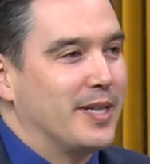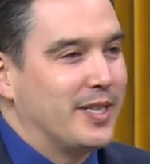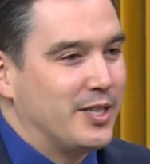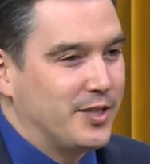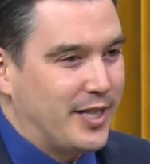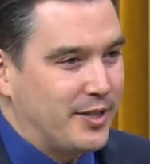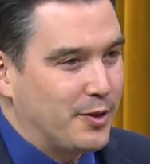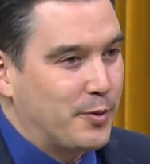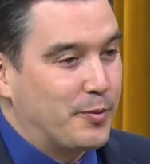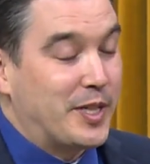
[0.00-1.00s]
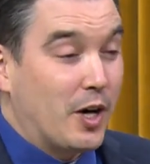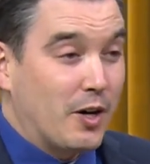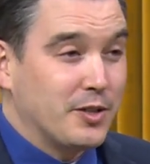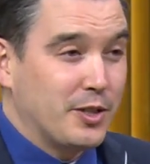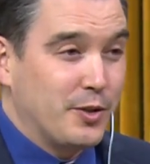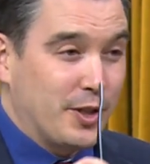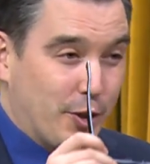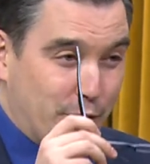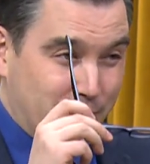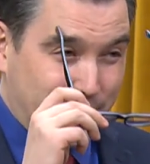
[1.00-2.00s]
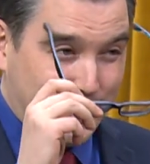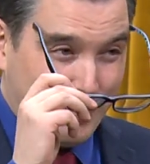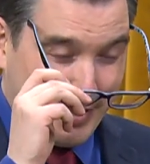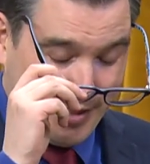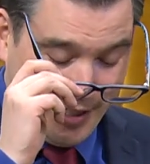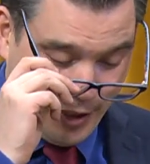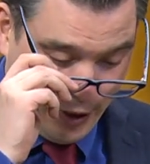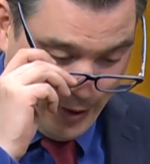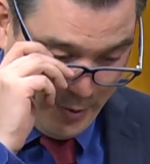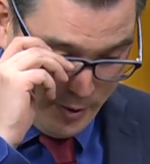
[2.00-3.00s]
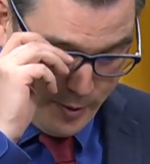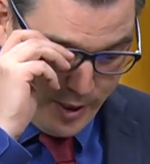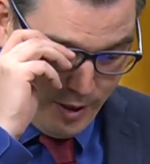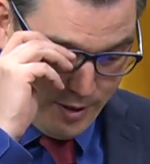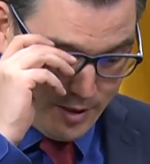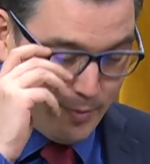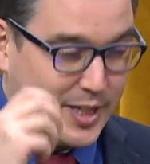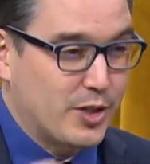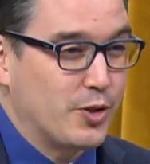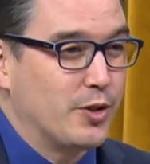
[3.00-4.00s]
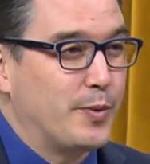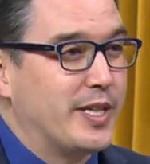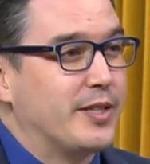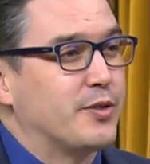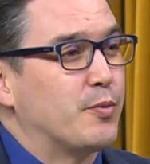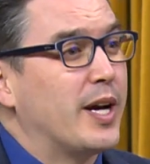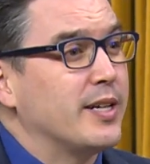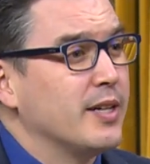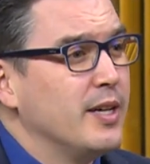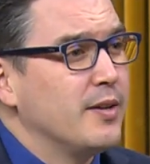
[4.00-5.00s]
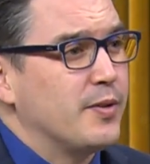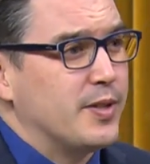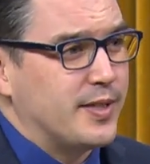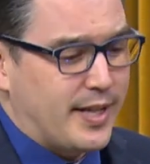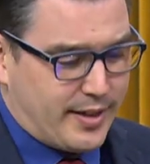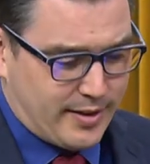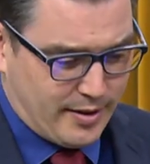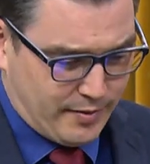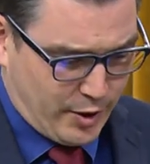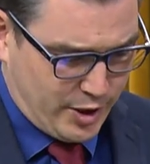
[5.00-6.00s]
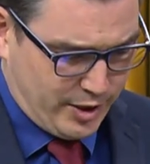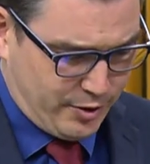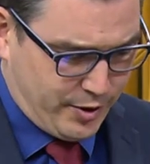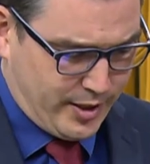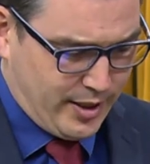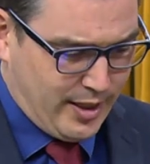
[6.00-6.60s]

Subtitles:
Kitchener Centre with regards to the urgency of this issue and with regards to making sure that we get this right for the sake of our children